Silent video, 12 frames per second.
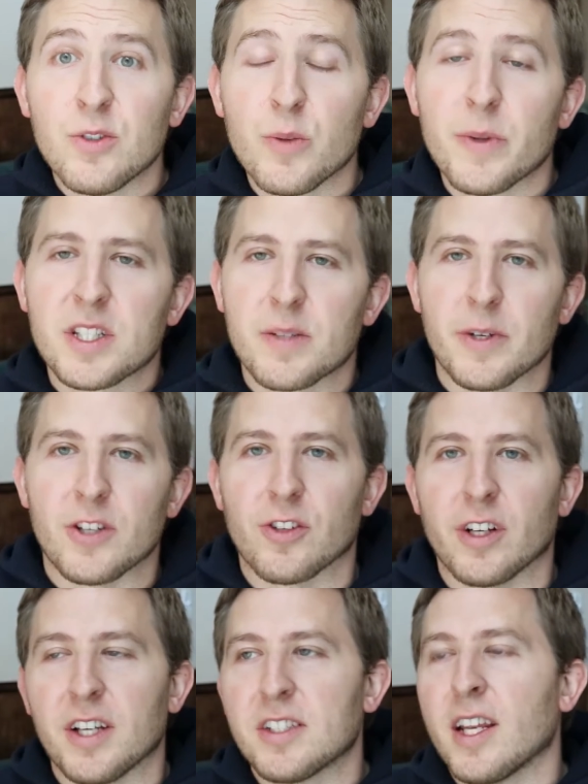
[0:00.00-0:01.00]
YouTube, it's
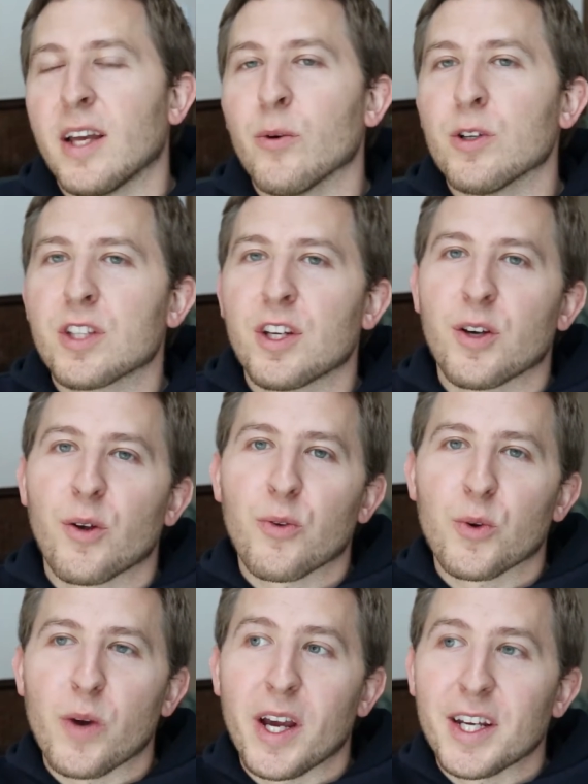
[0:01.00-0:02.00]
Dimitri, and today we're just going to go
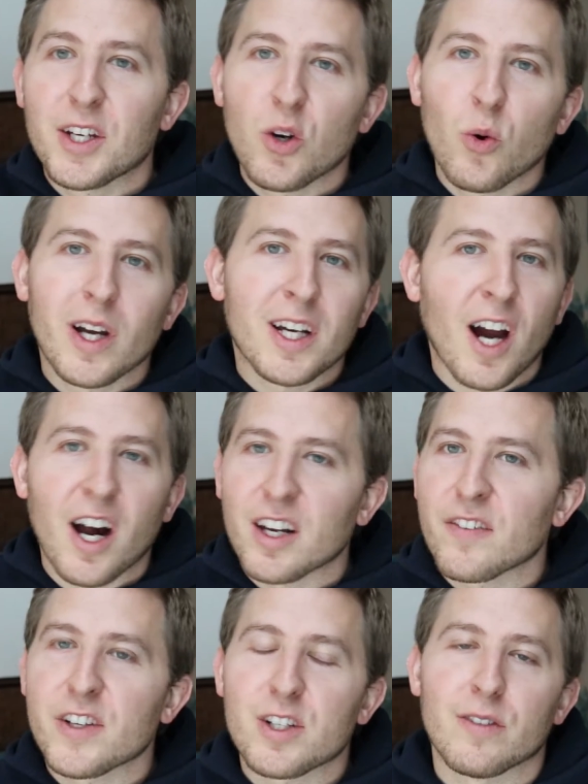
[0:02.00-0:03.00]
through a quick
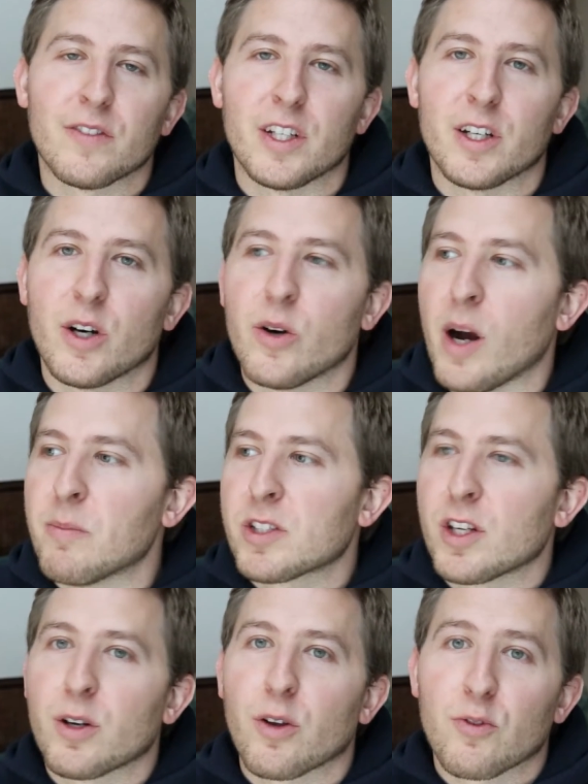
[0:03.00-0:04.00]
unofficial video. I'm just
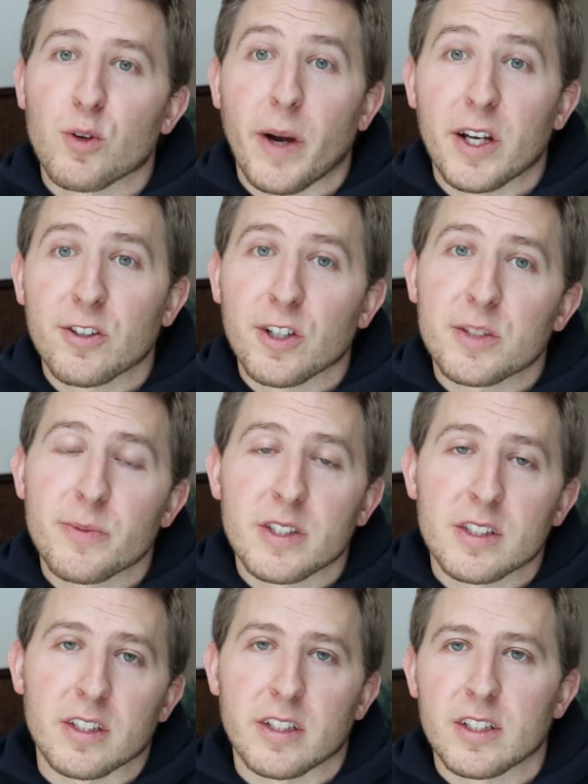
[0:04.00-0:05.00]
going to go through my
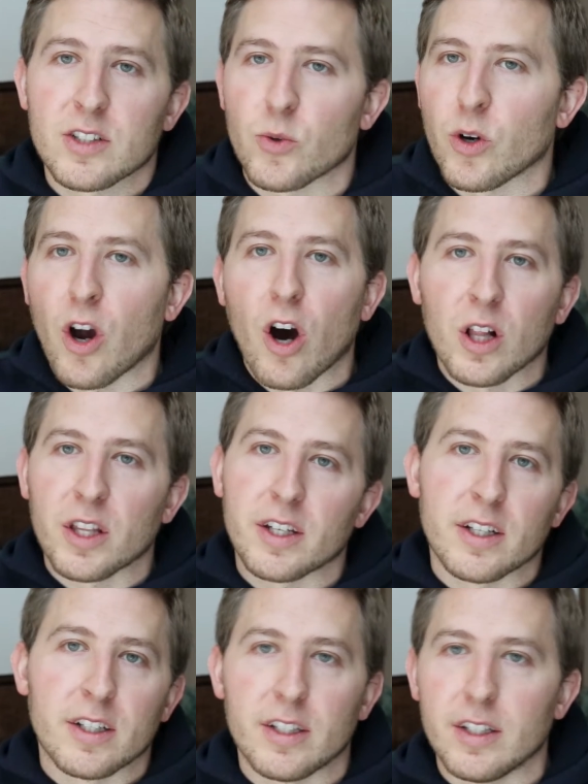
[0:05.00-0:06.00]
Christmas list or
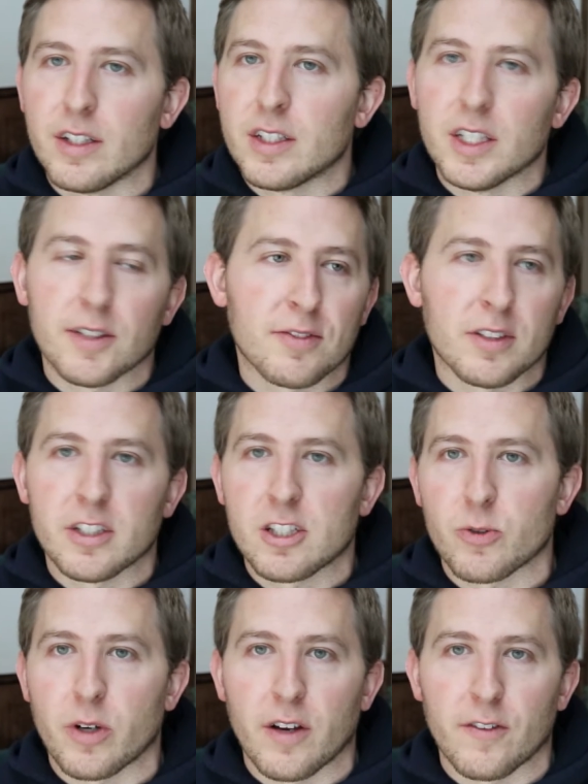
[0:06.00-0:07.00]
holiday gift
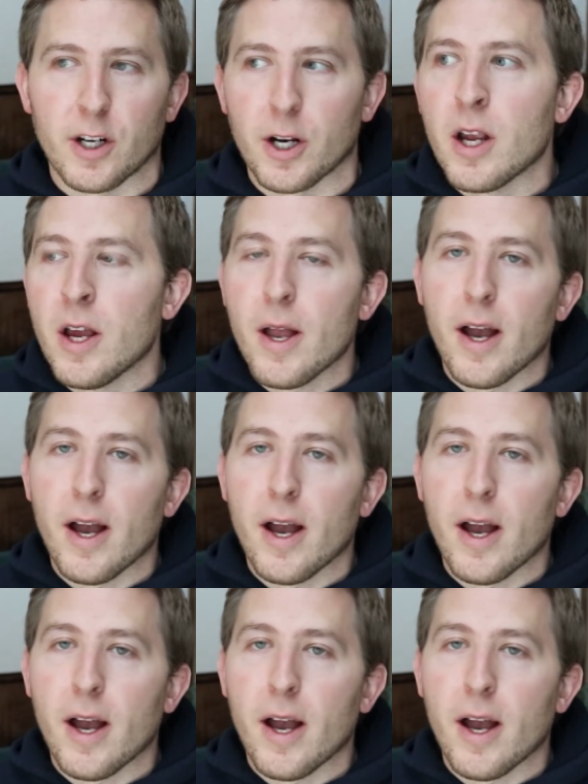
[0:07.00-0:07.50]
list or whatever.